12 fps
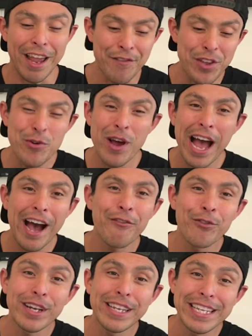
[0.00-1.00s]
if you
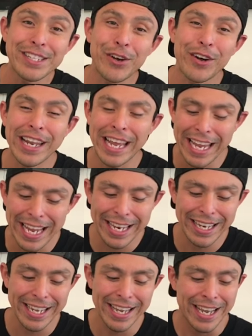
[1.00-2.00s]
have one of these on
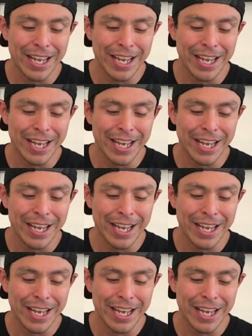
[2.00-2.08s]
hand